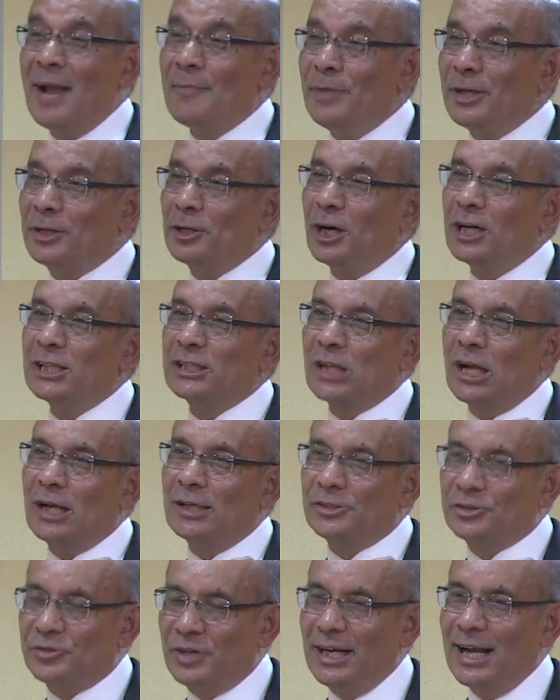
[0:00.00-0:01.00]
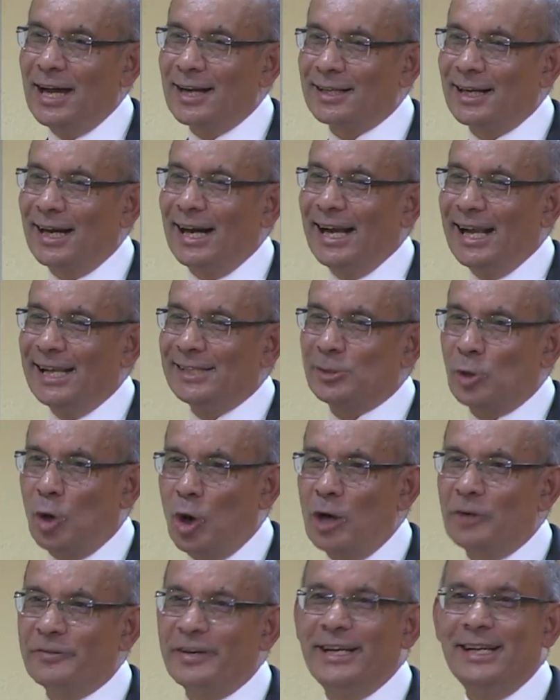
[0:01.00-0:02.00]
Because Sri Lanka has
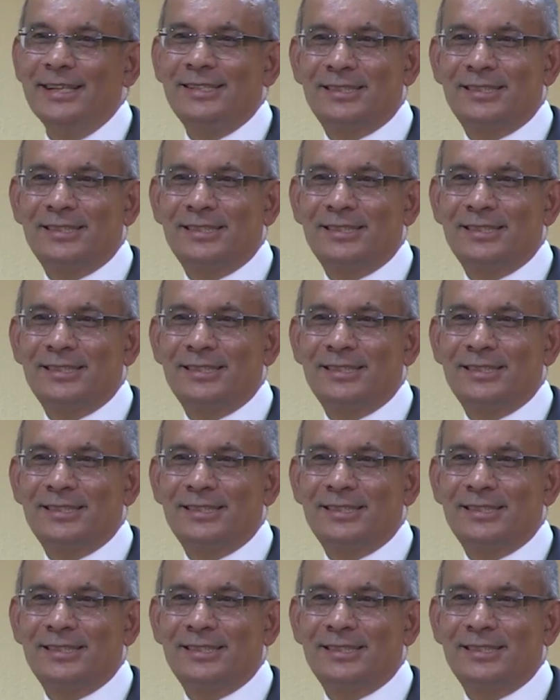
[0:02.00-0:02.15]
already